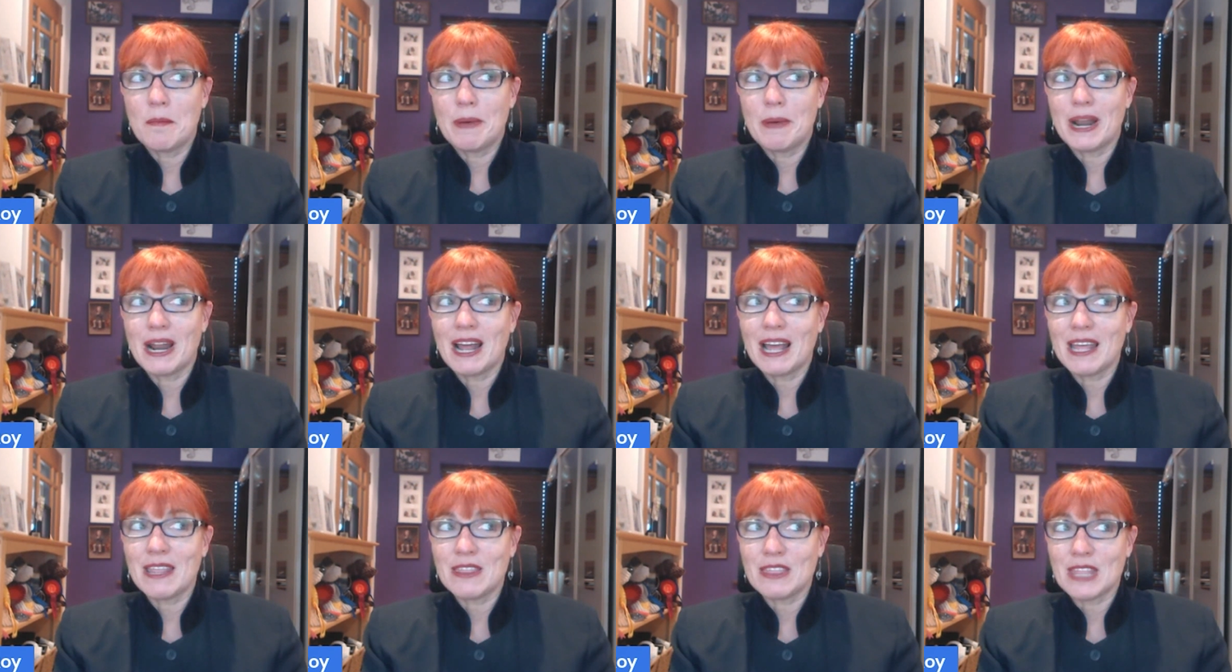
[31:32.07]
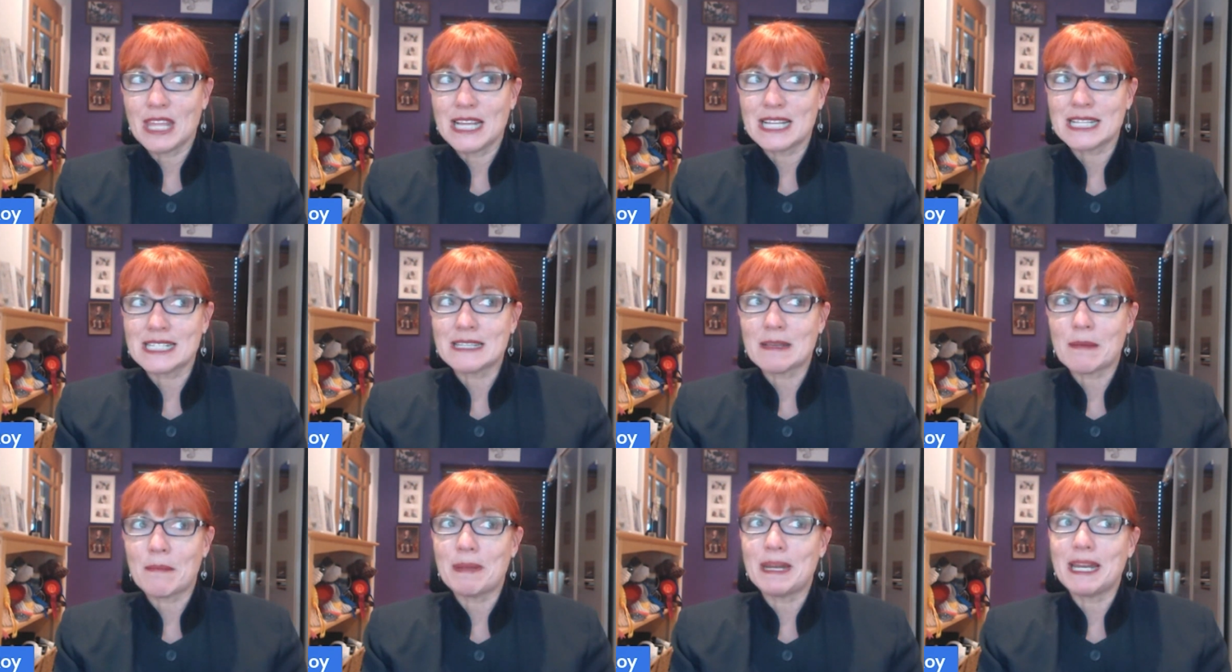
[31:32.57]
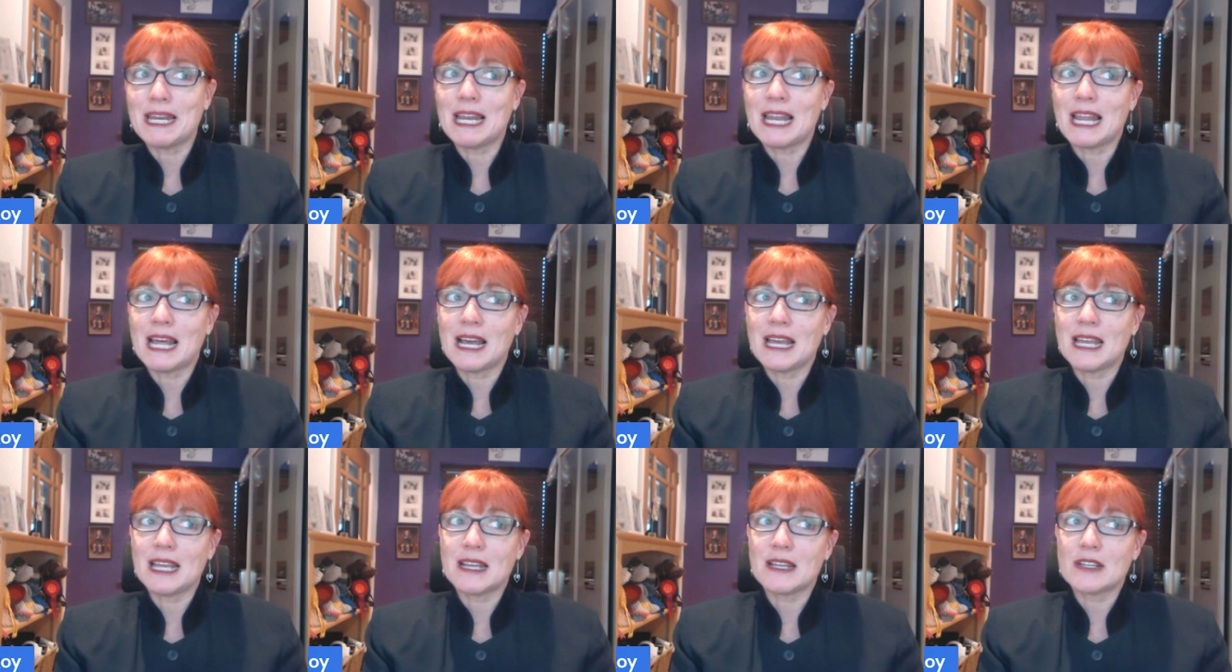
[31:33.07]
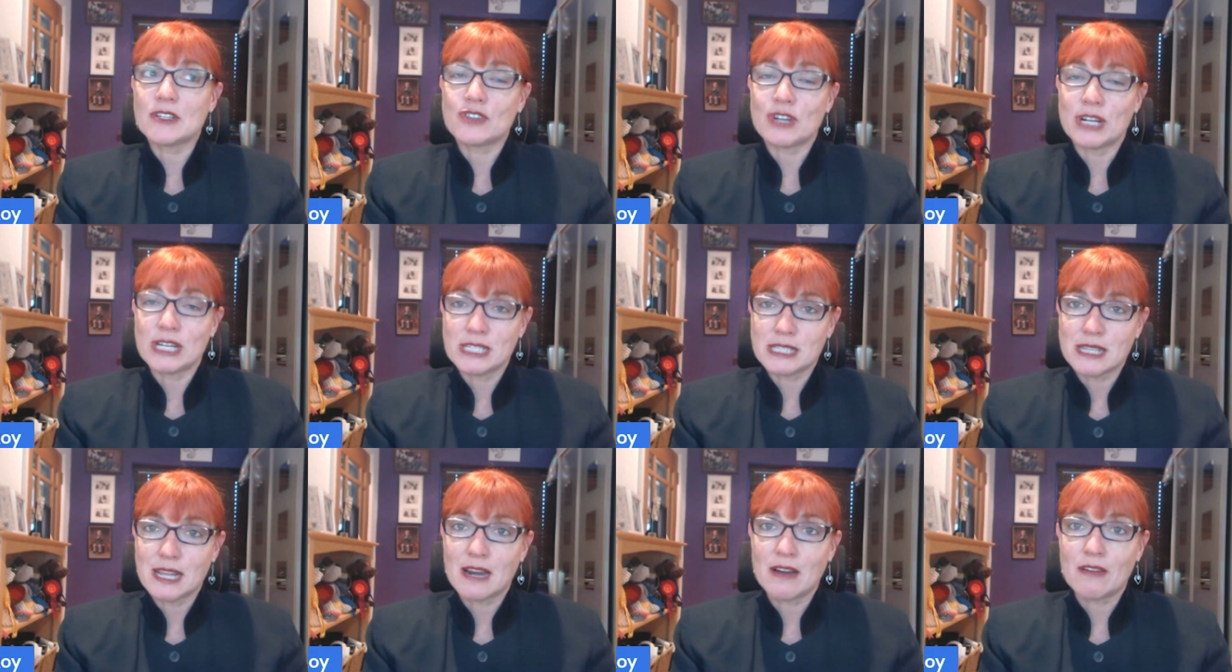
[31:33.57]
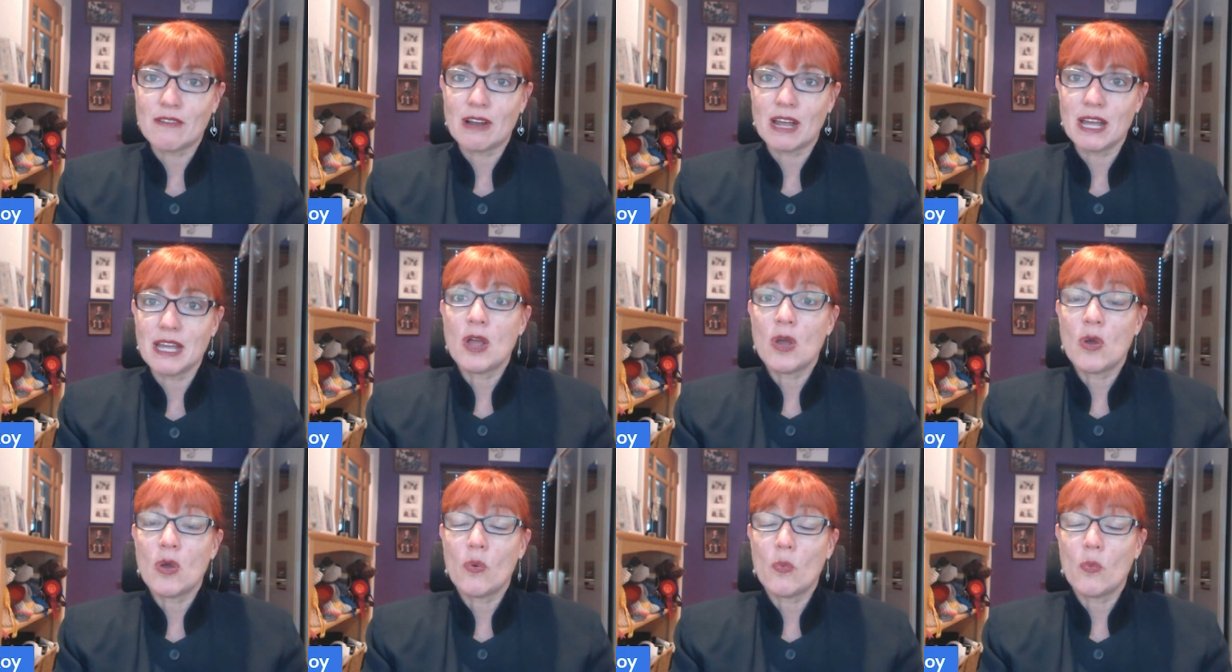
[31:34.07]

But I think somebody like Transcelerate,